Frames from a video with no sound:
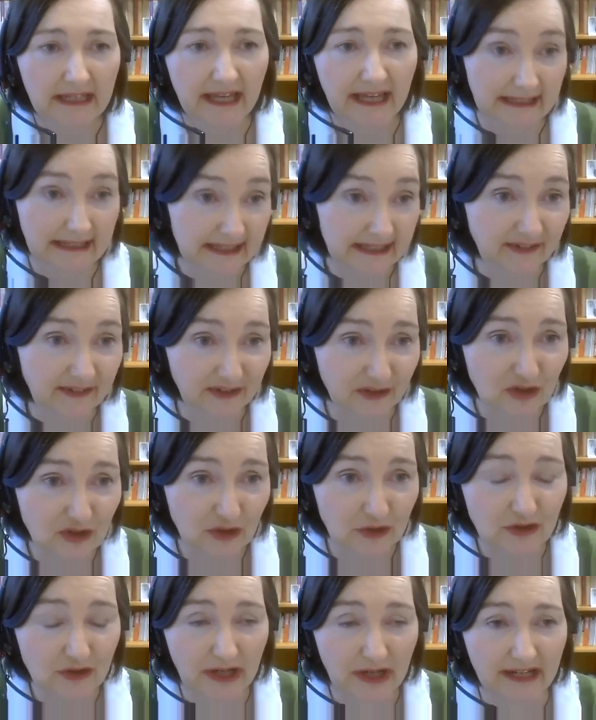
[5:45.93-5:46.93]
at least a
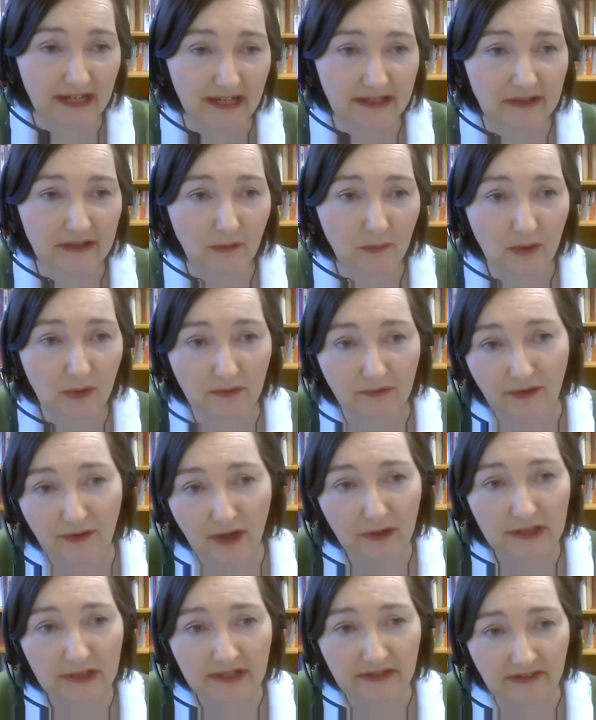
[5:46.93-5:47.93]
two track you know what
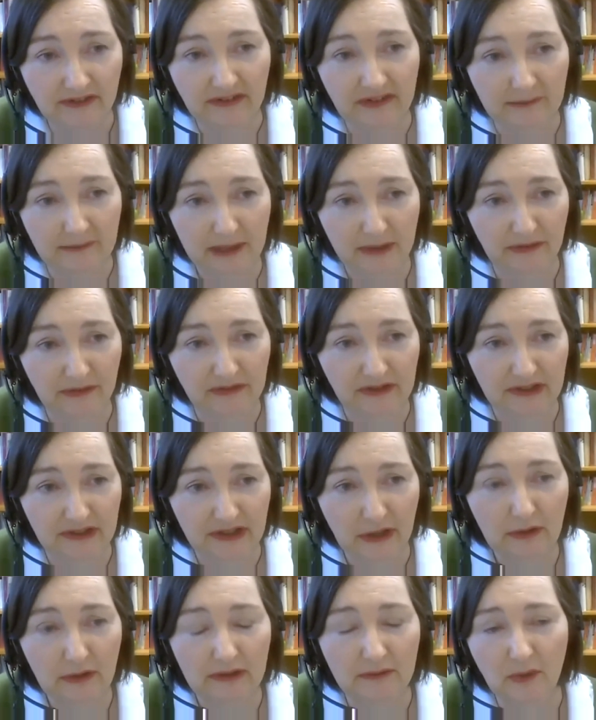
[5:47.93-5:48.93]
foreigners are supposed to
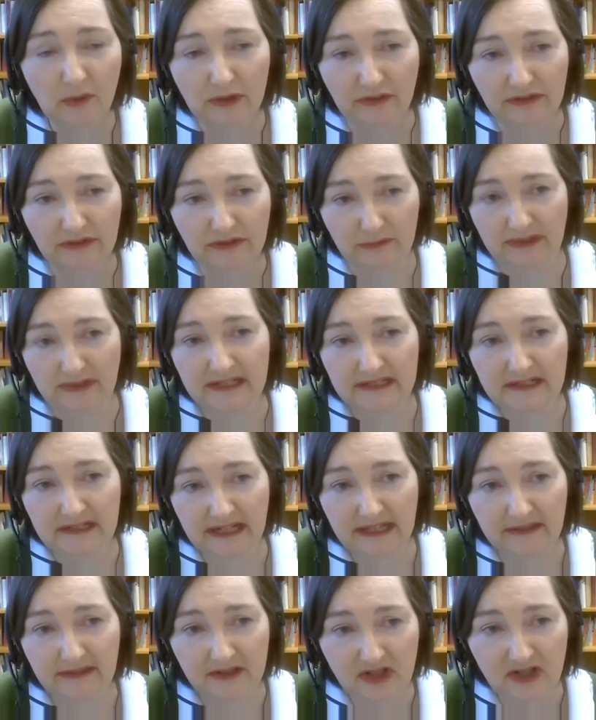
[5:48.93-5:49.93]
know and what's directed
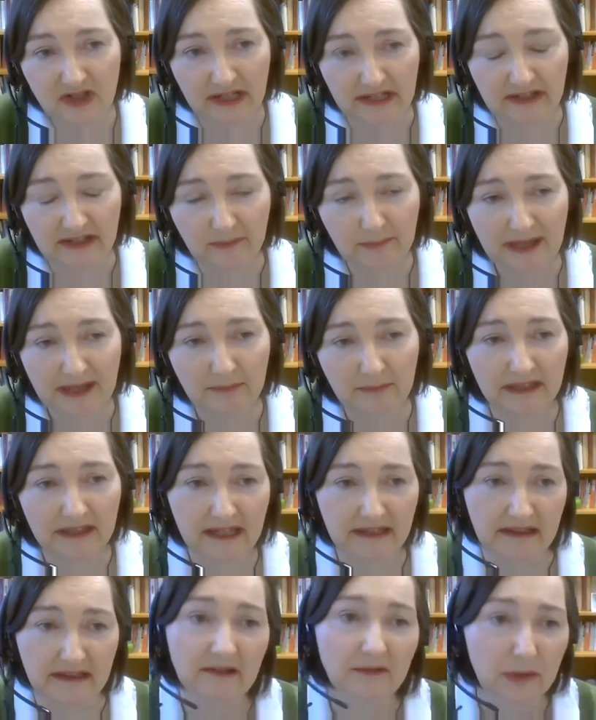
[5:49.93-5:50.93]
at the chinese public
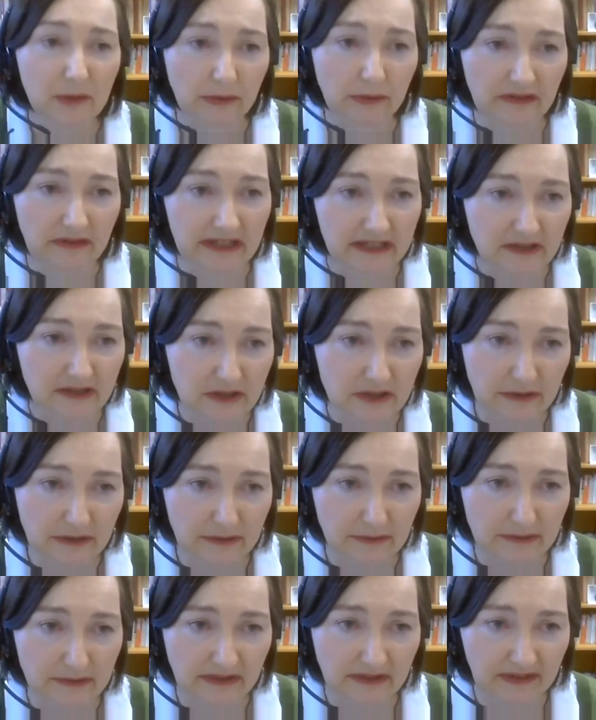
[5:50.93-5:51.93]
and then of course the
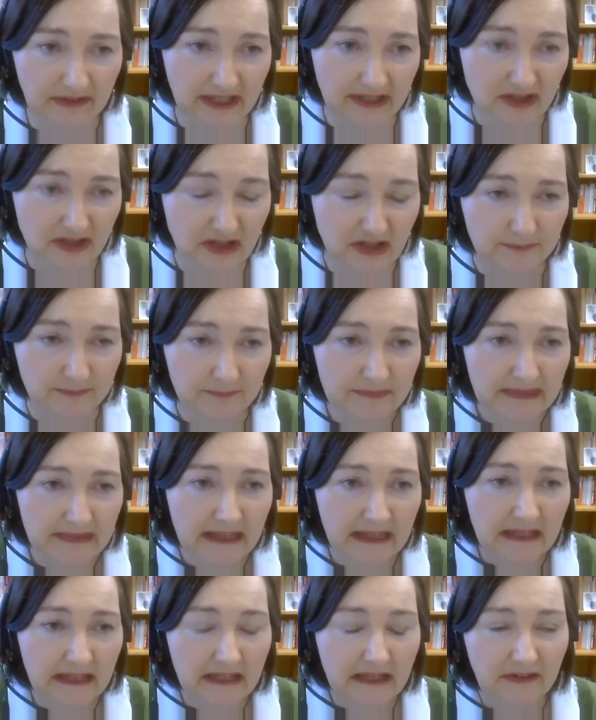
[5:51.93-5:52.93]
internal discussion
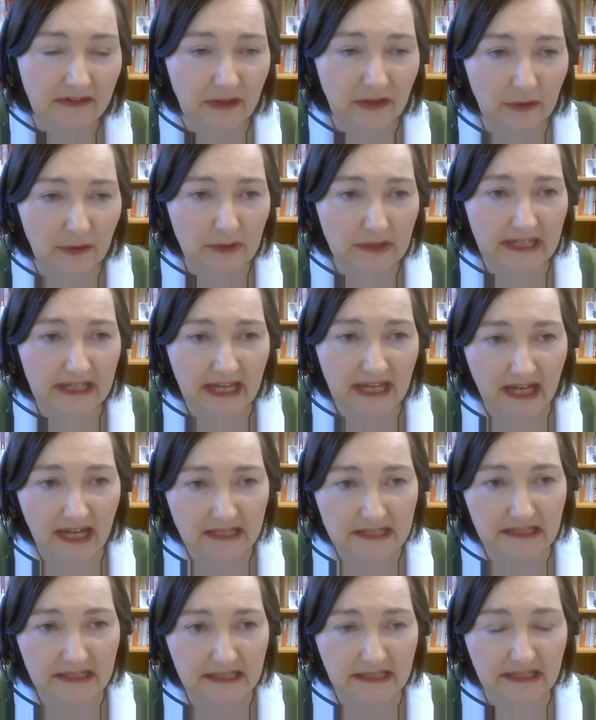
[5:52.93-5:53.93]
so on the
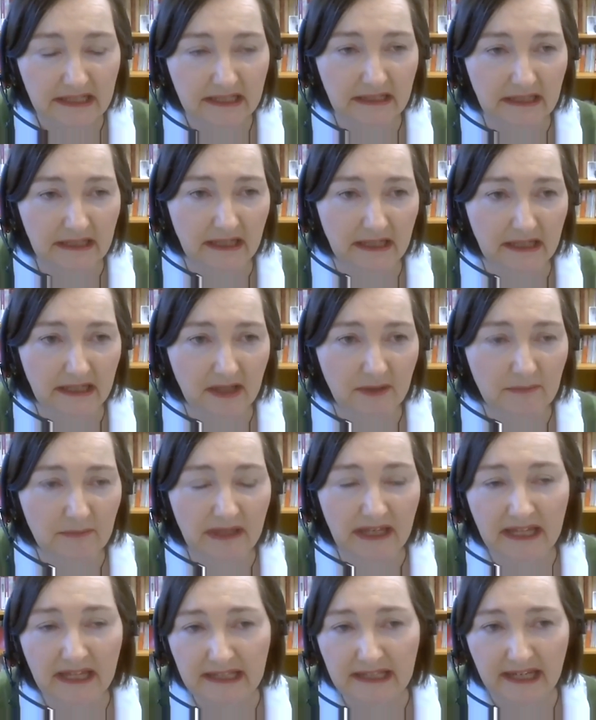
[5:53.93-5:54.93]
arctic um,
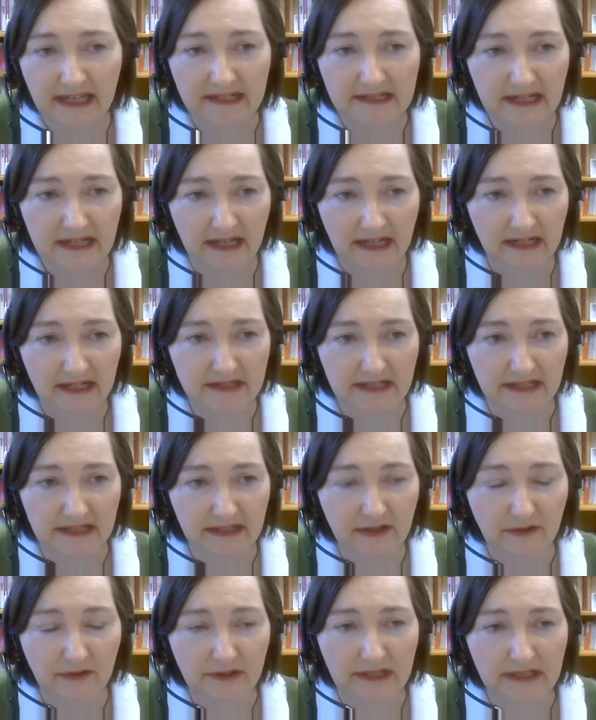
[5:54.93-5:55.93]
and the
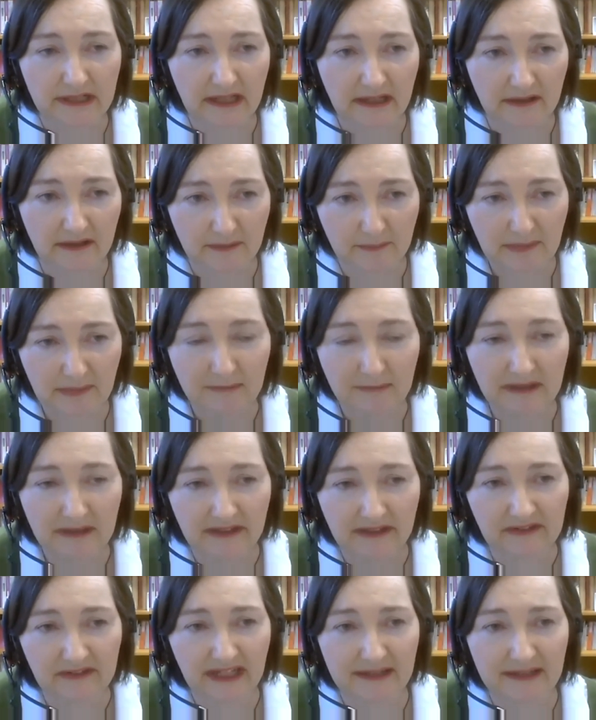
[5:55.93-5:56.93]
antarctic on any and the public
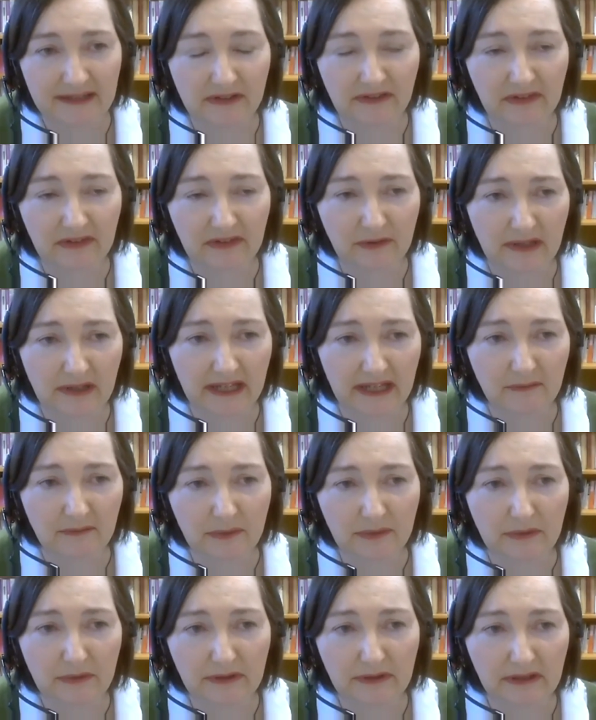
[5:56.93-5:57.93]
statements on that
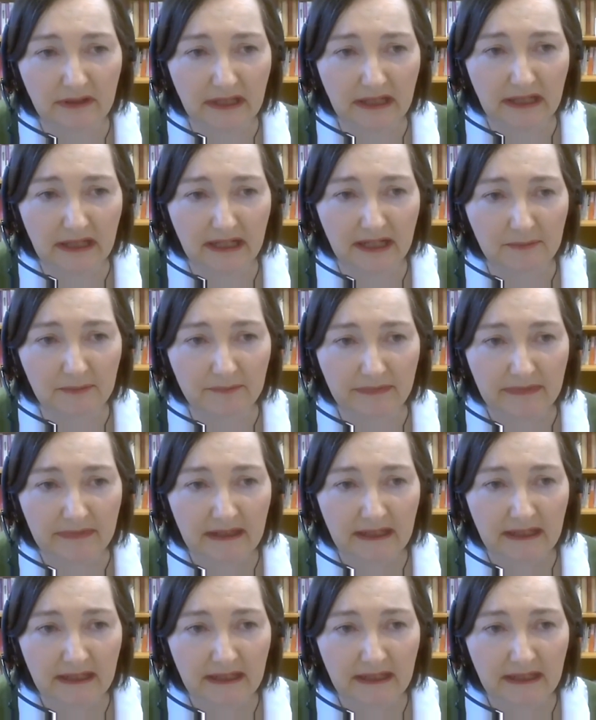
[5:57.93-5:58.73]
were um,